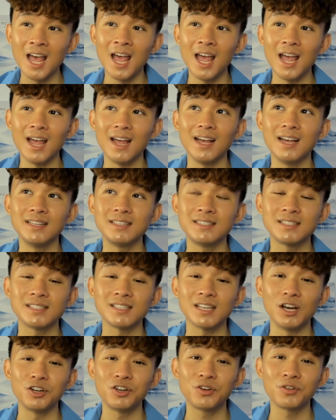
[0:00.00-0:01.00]

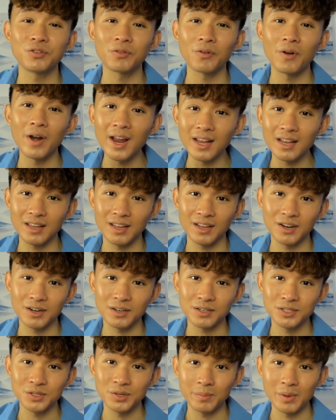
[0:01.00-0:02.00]
it's a great
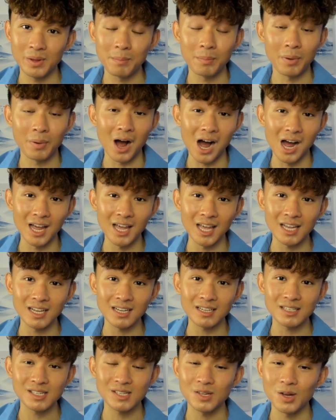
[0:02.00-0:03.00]
year to be
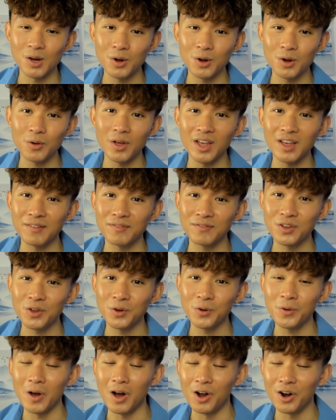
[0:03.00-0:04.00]
buying. So if
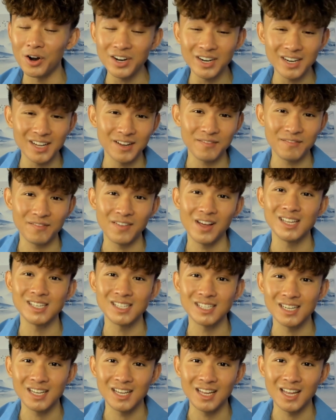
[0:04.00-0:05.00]
you aren't
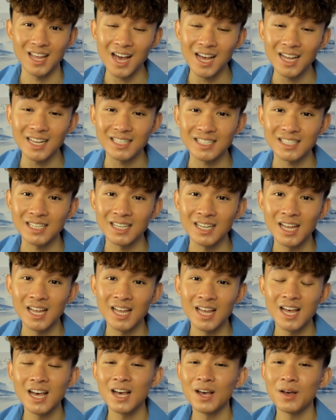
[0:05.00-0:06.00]
invested yet,
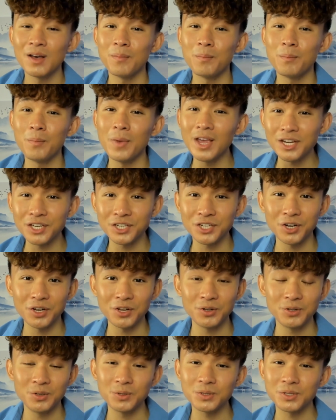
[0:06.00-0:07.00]
make sure
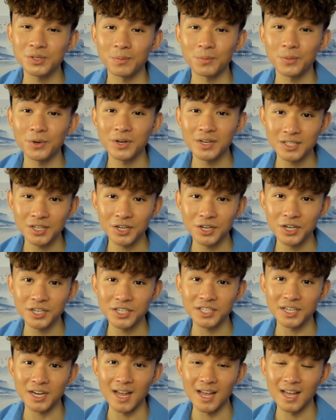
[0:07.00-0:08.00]
you do some
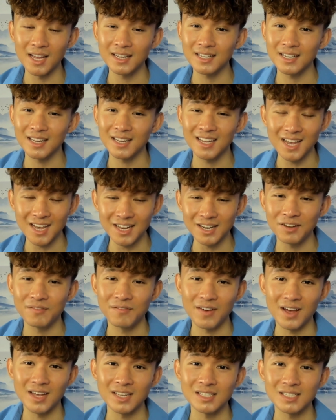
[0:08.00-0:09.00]
research and get
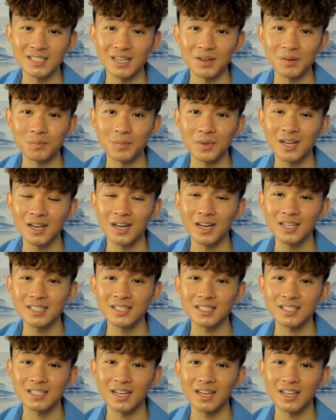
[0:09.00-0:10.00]
investing,
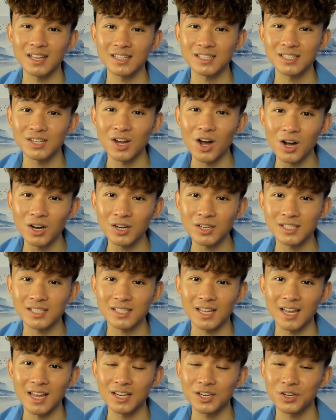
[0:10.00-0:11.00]
because
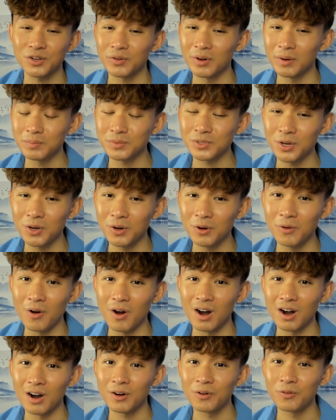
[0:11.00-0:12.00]
stocks and
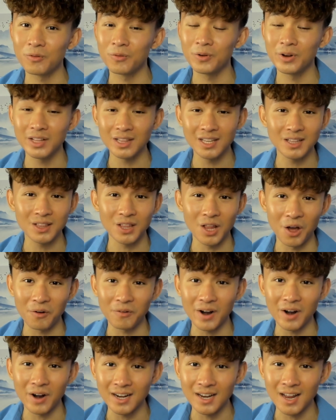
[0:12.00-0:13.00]
crypto are really low
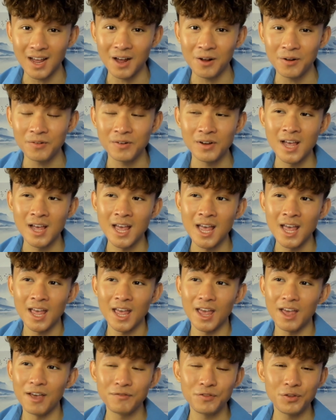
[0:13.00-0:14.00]
right now.
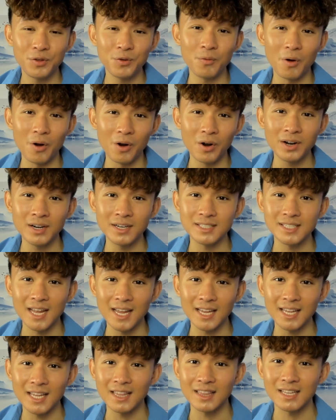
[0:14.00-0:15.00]
If you aren't
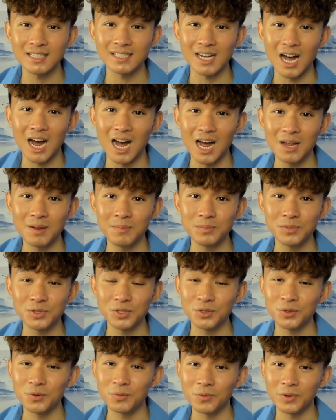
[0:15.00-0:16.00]
taking the time
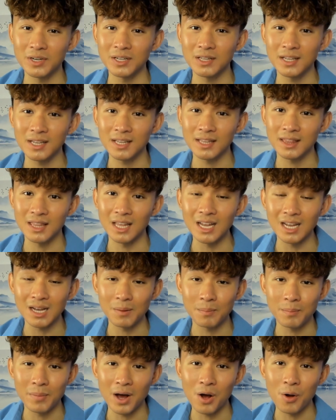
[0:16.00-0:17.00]
to really think
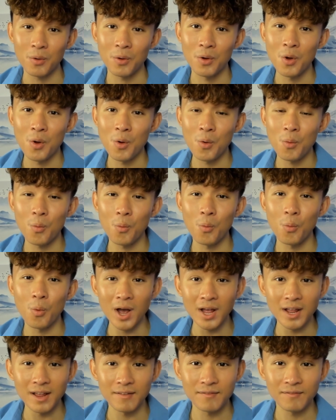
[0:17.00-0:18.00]
about
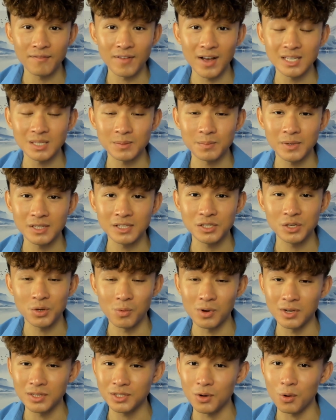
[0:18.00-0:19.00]
what investments you
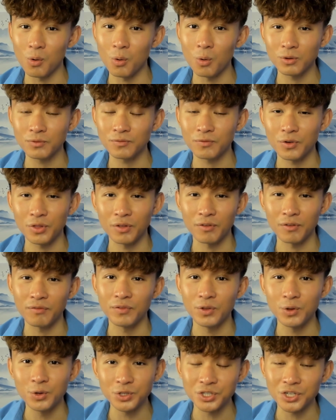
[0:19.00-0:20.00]
want to hold for the
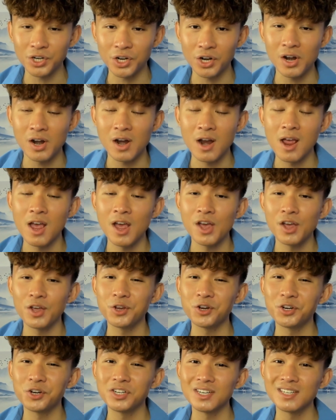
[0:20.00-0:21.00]
future,
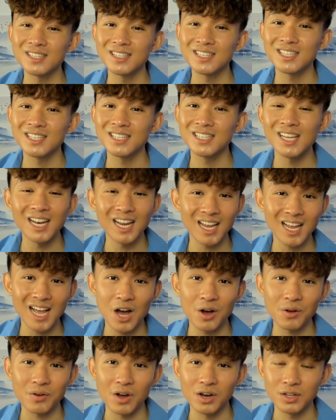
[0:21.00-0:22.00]
you're just sitting
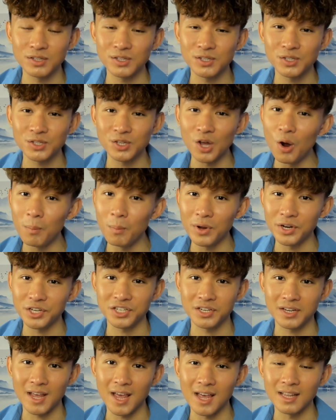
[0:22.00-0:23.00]
out on so
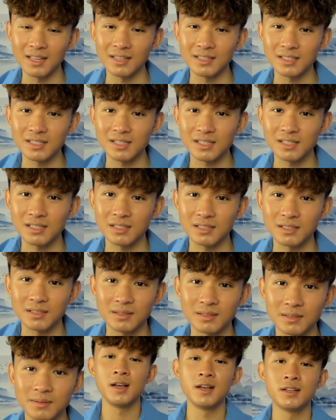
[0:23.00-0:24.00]
much gains.
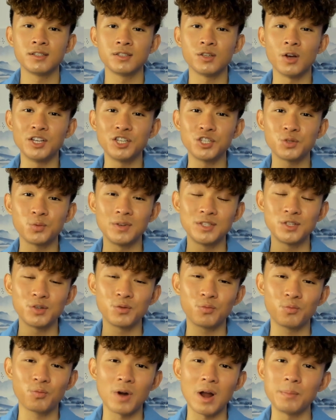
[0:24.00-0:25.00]
So I just want
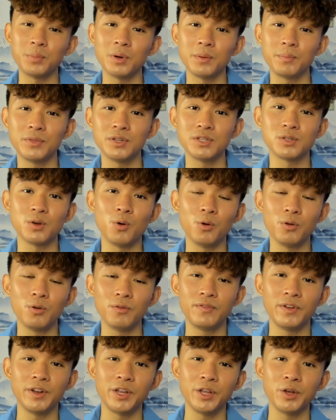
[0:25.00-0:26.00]
to wrap up this whole
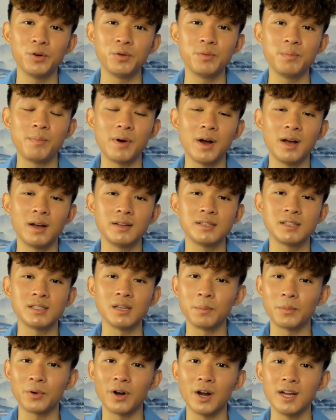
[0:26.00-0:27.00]
video by
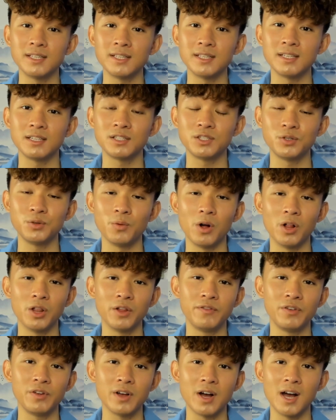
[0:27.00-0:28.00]
summarizing to all
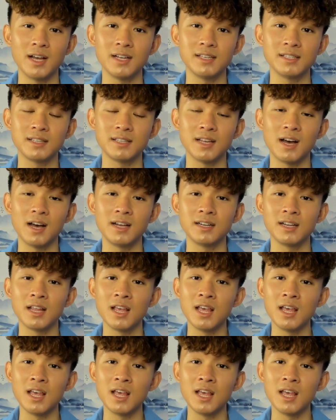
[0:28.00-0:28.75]
of you guys that